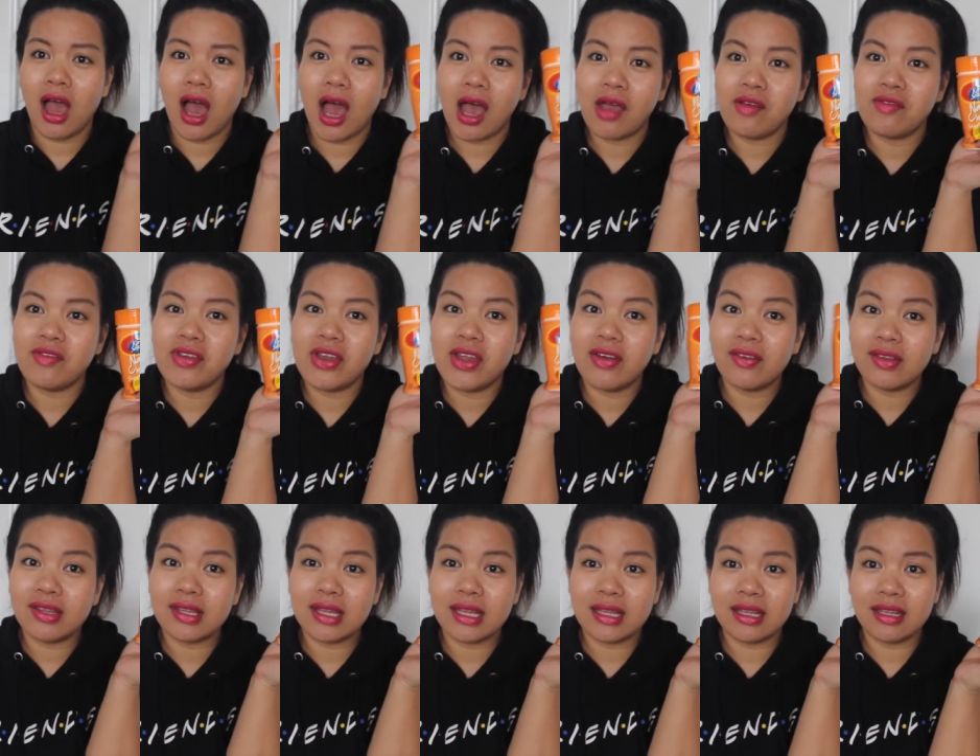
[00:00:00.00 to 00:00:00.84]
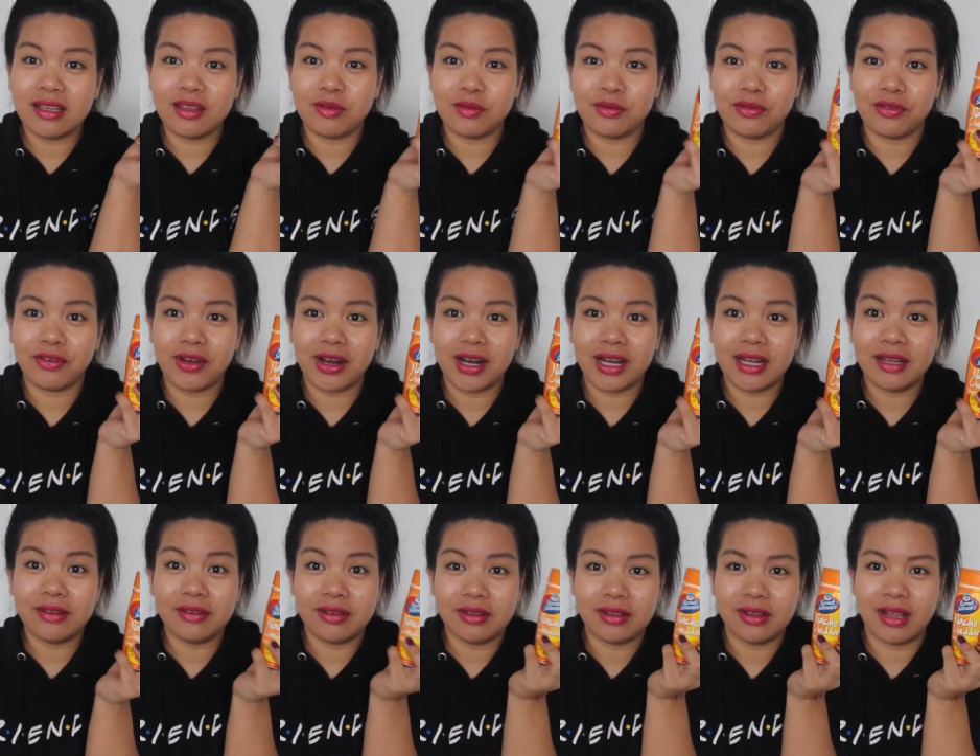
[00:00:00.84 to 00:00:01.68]
I've never seen these before and
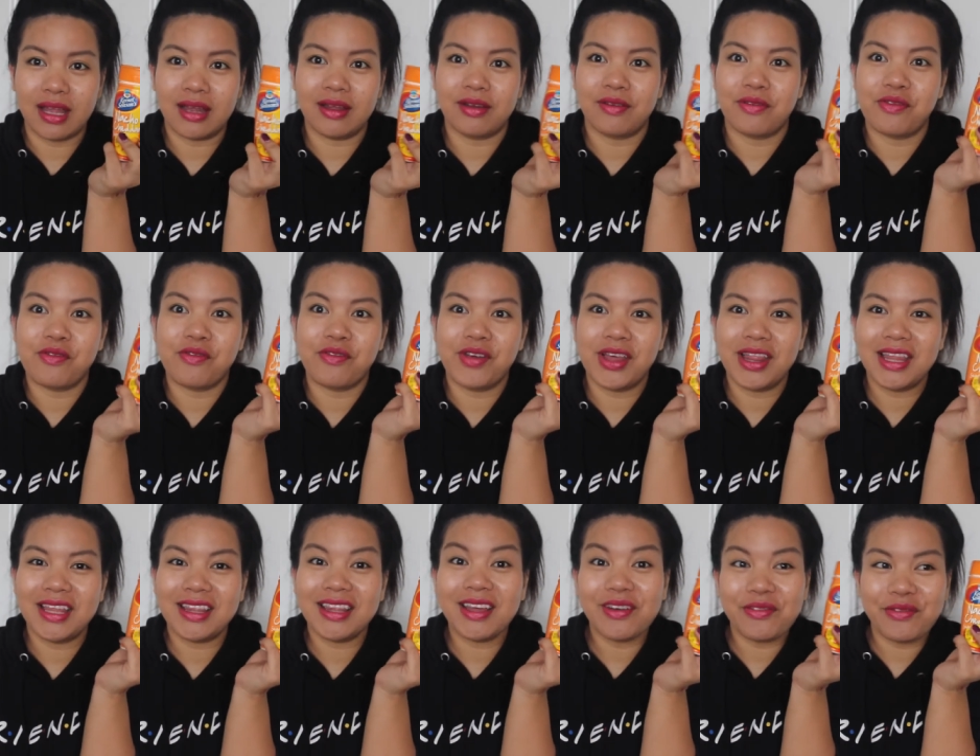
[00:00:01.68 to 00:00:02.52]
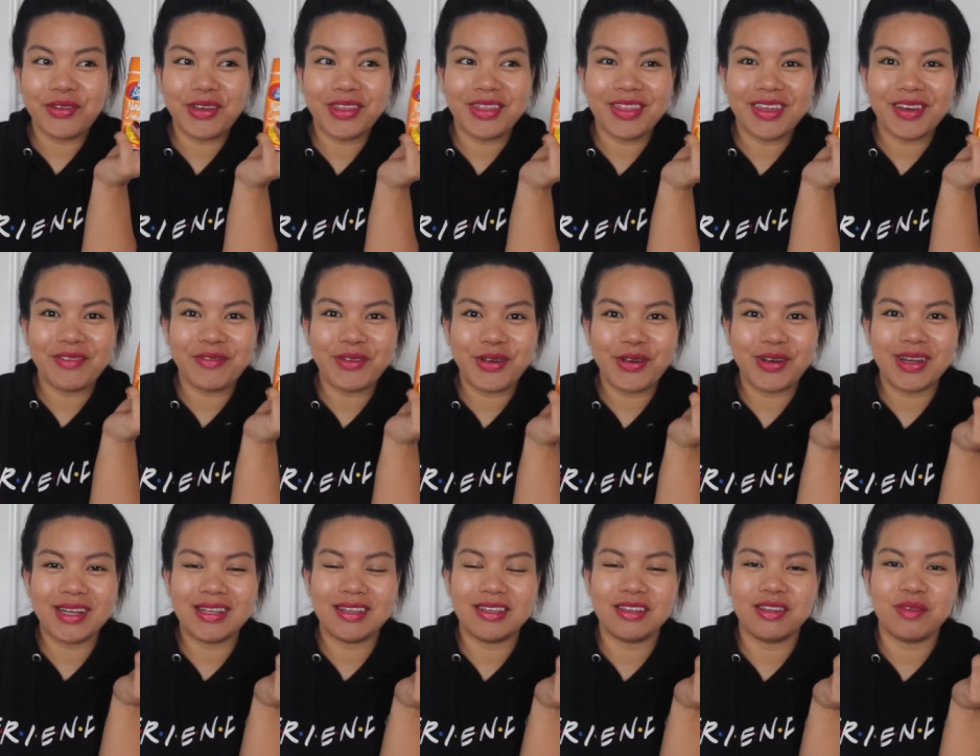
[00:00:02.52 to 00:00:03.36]
I like fell in love with them. We
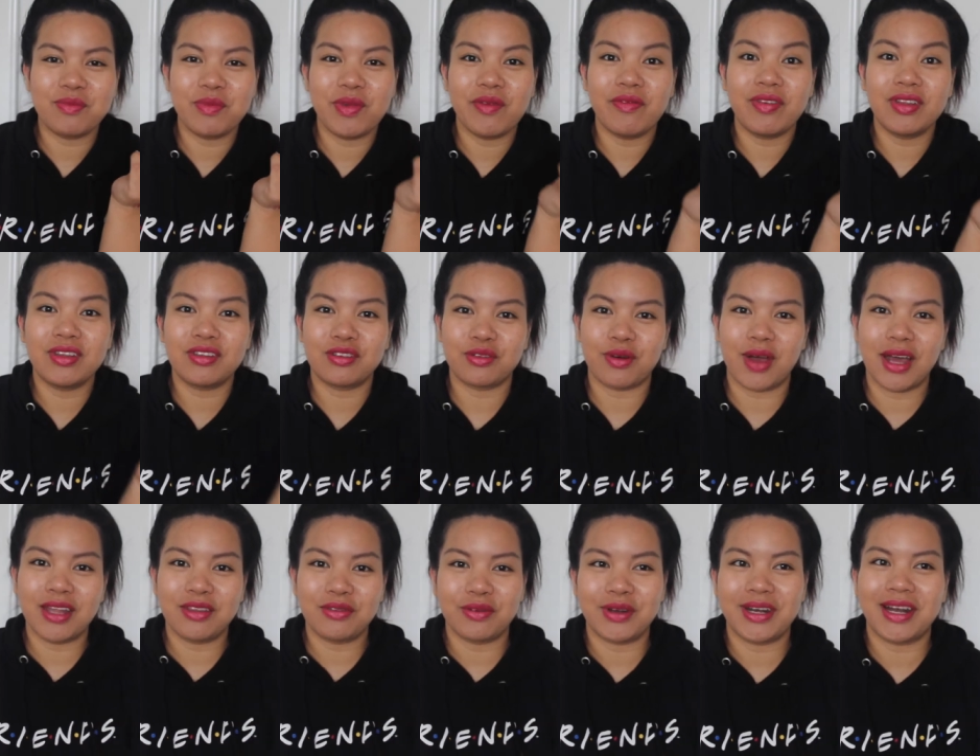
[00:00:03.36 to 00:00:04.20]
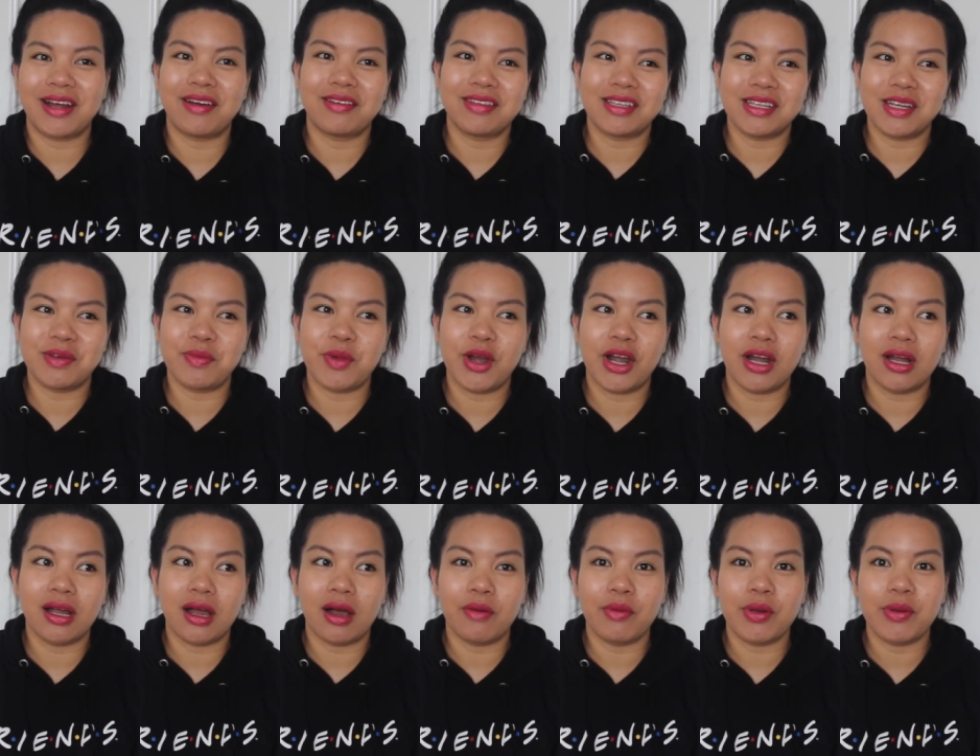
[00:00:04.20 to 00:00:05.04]
went to the movies twice when I was in
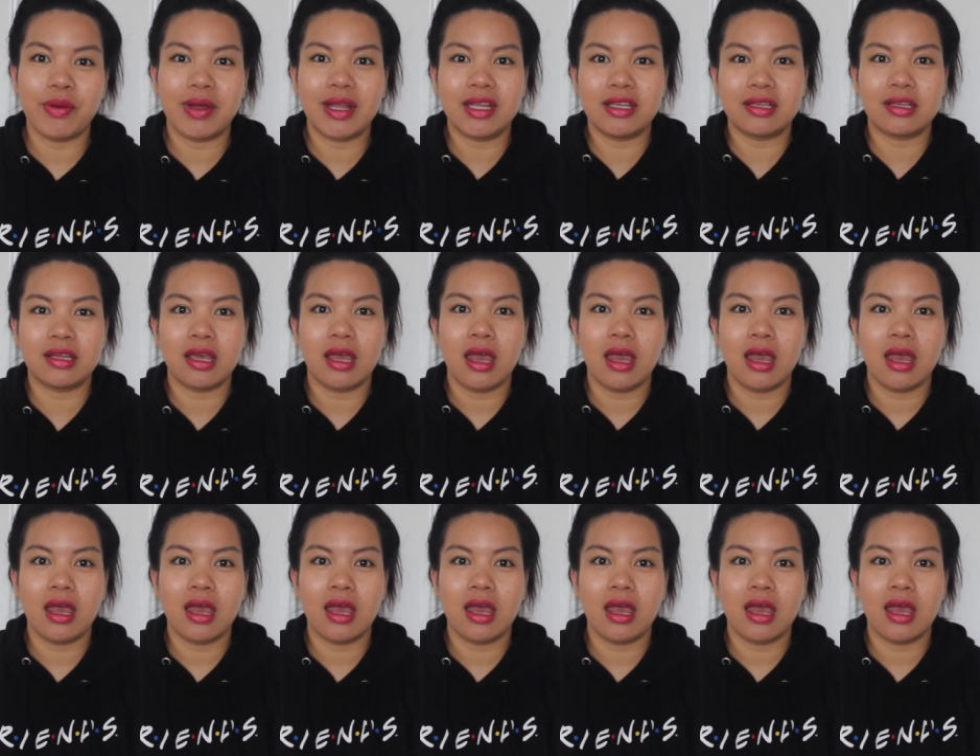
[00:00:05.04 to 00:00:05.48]
America. We went